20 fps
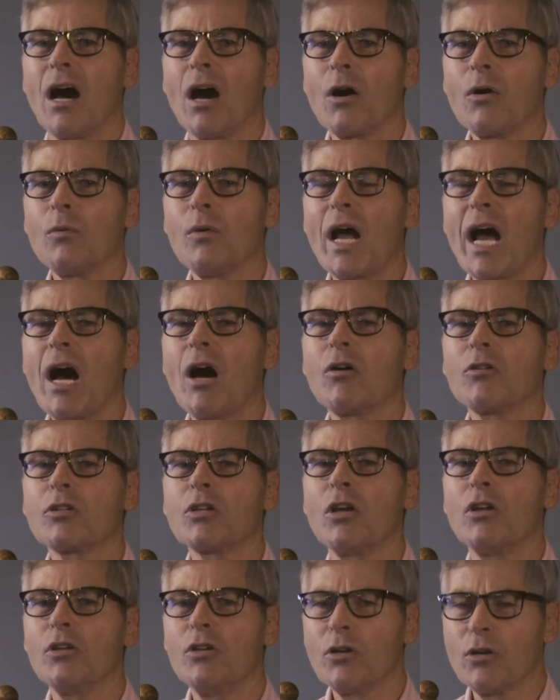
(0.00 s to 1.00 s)

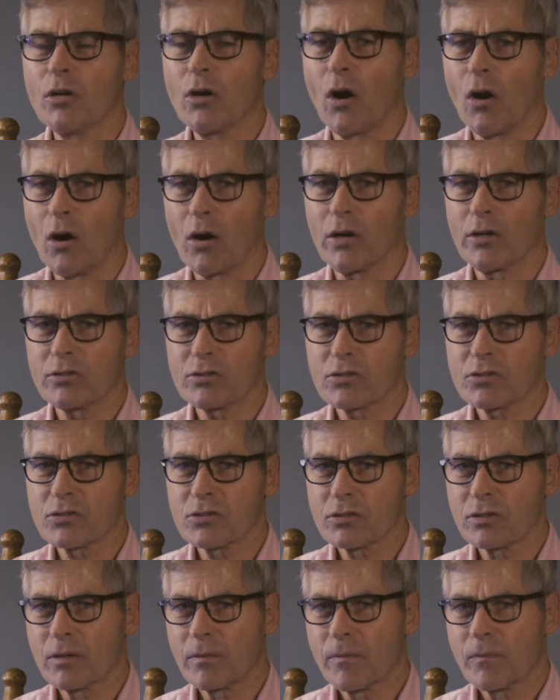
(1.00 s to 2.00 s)
around your
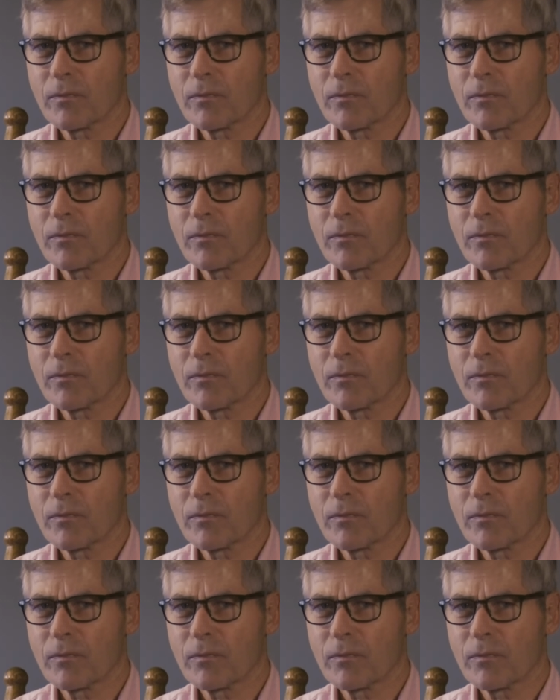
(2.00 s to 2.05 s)
hearts.